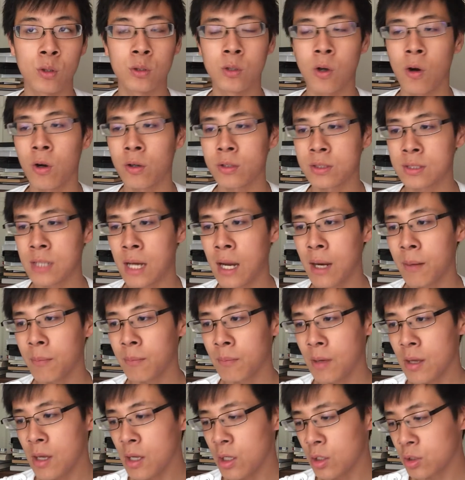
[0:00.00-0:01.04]
a long time?
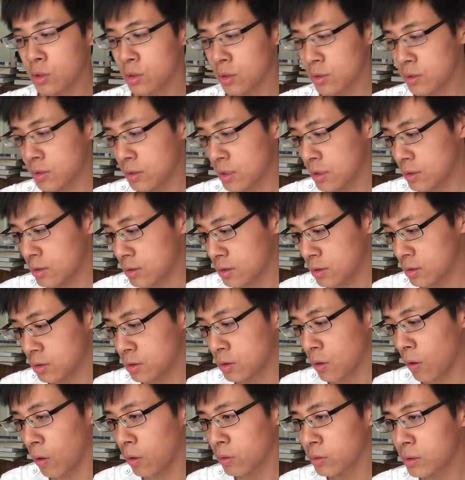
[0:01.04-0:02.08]
Just this
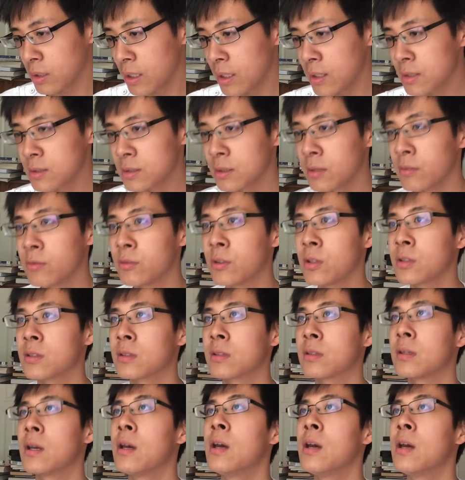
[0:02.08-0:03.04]
dullness of just